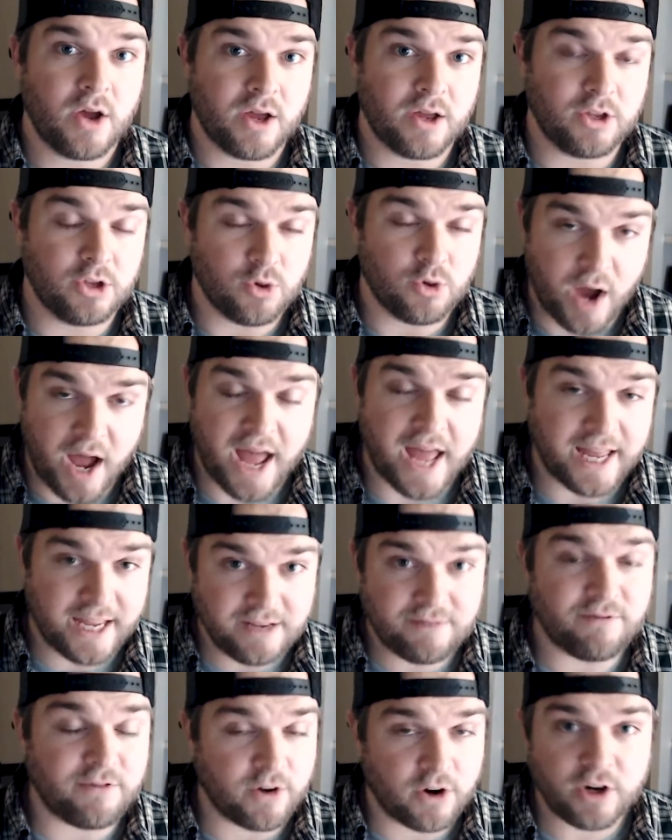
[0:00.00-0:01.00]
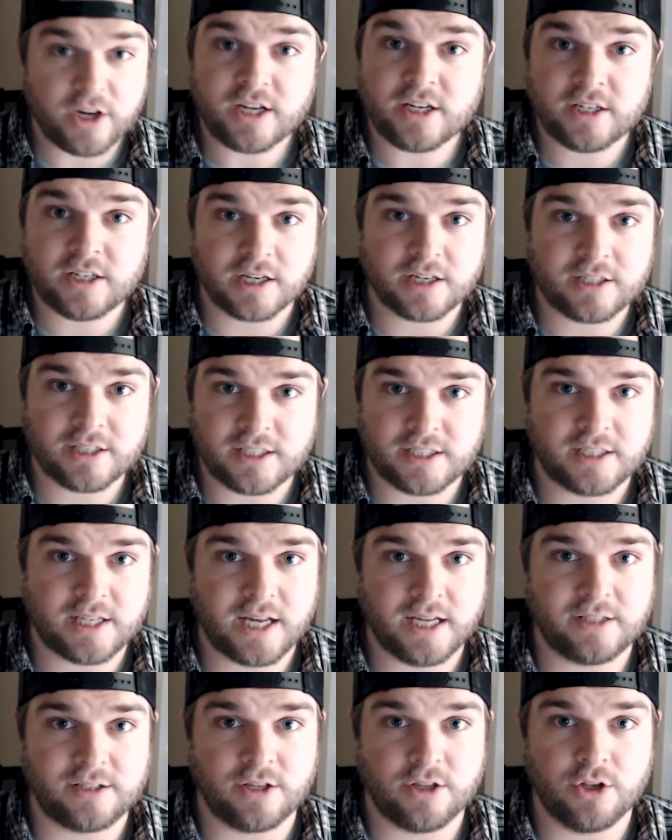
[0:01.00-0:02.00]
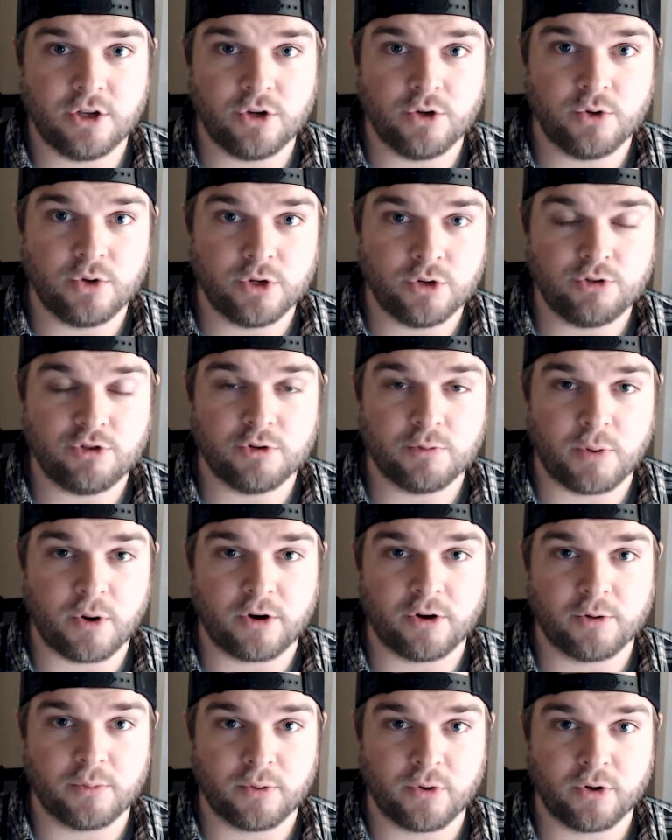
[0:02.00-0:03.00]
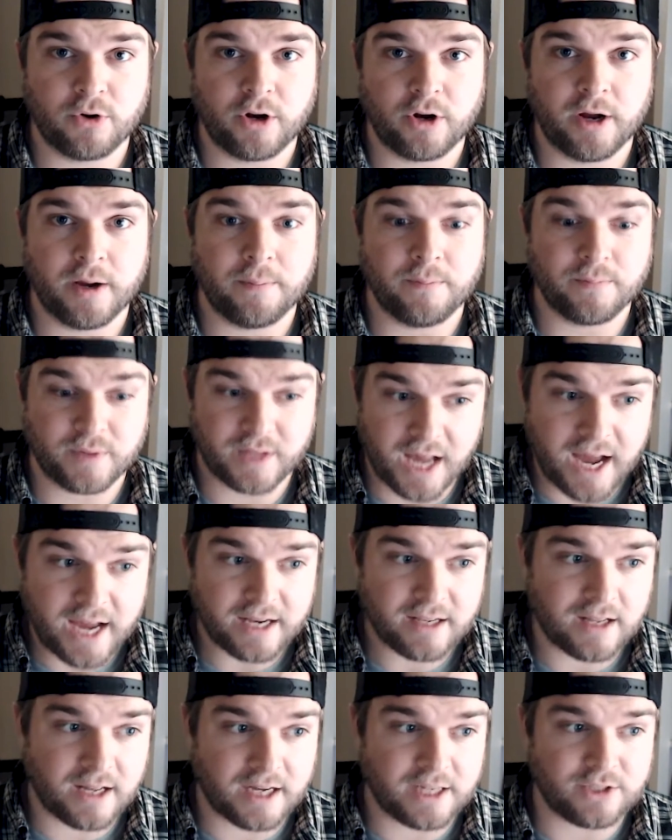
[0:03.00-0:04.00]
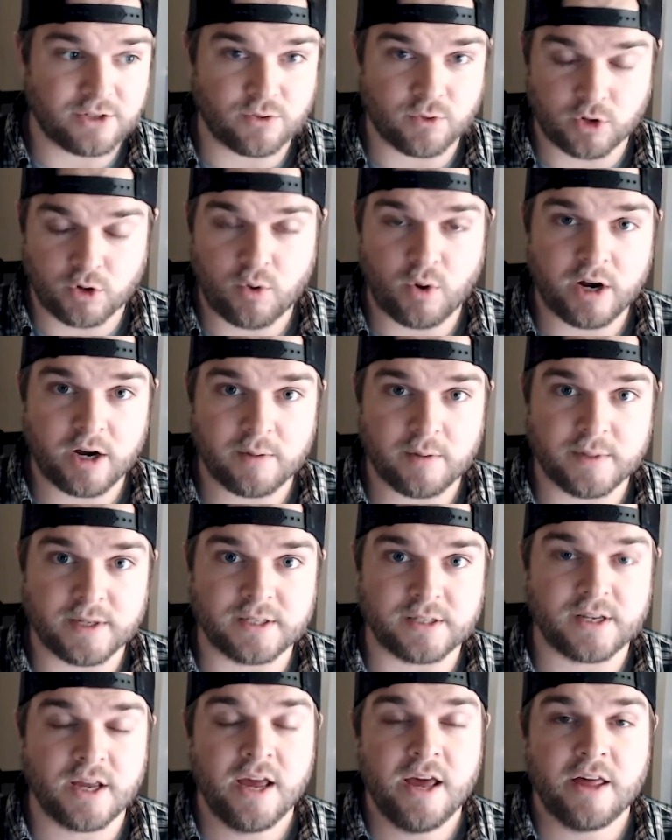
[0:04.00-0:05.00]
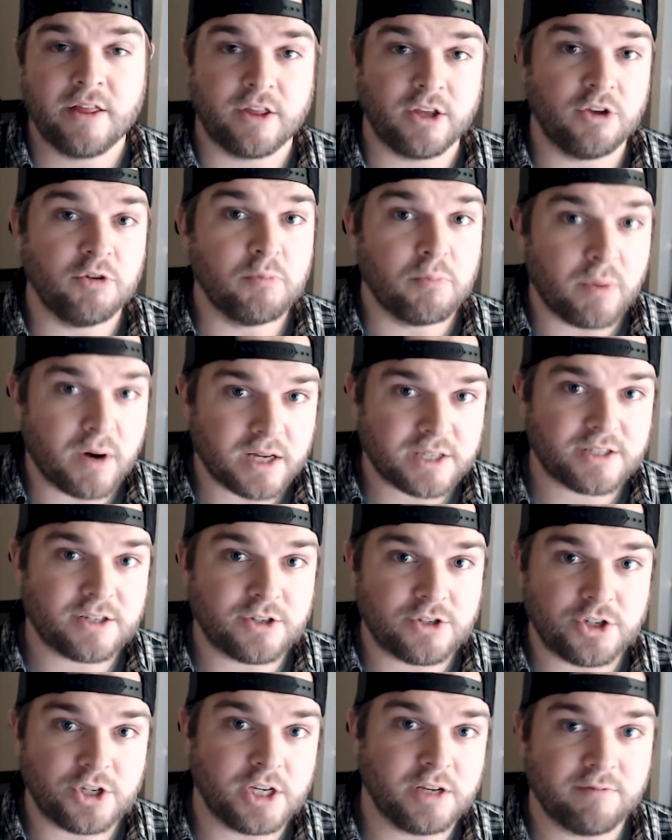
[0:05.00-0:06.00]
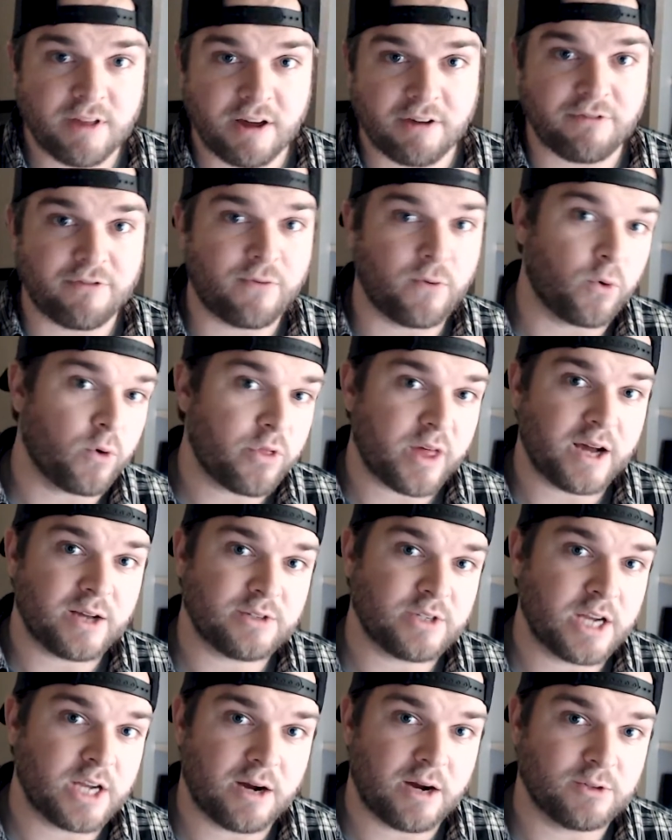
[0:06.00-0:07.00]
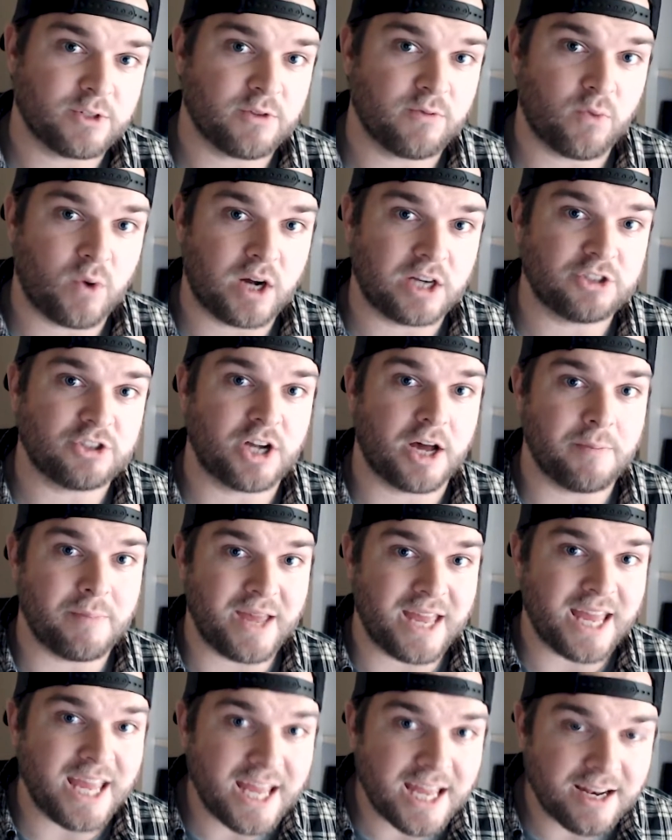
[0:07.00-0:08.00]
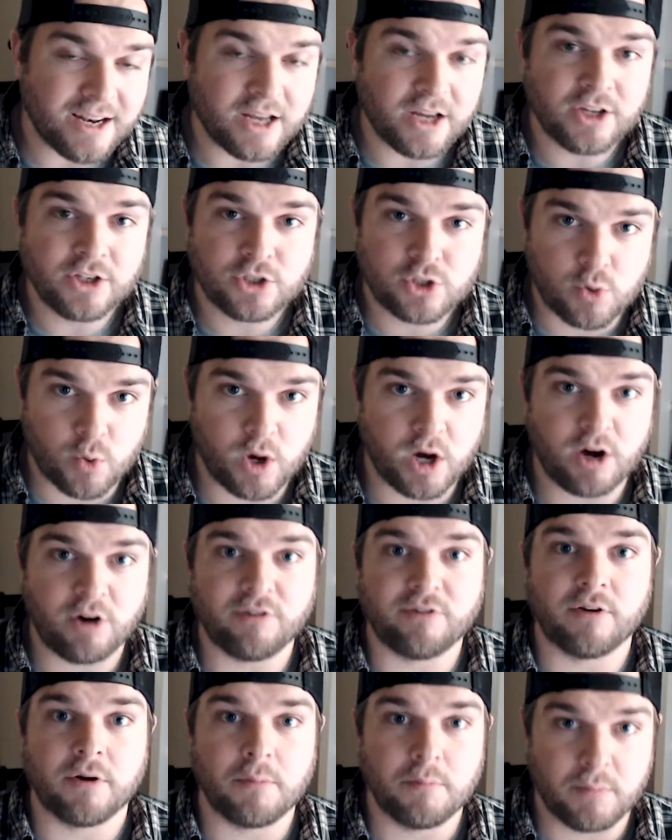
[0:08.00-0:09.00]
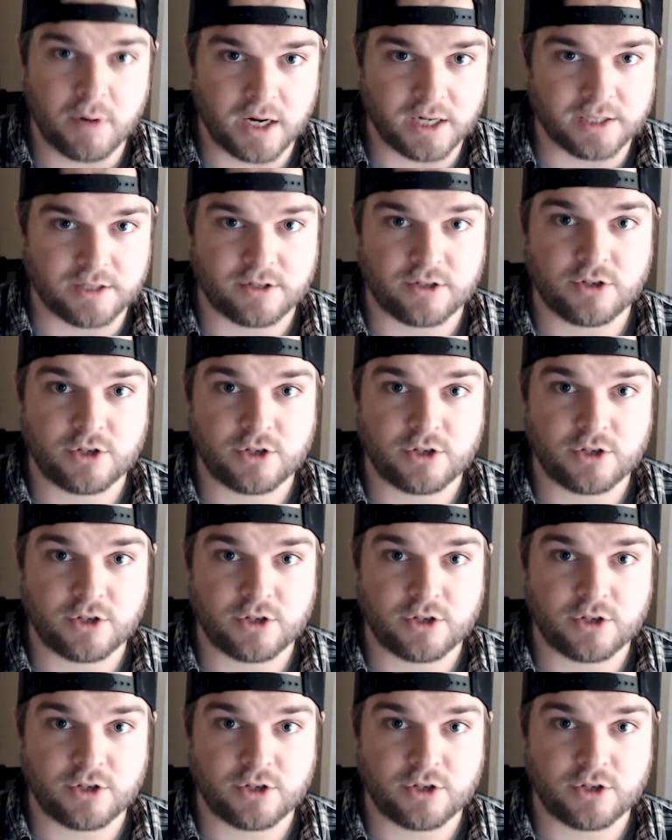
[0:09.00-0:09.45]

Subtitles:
it very clearly states in the new YouTube Partner Program guidelines and requirements that you must achieve that 4,000 hours of watch time in 12 months.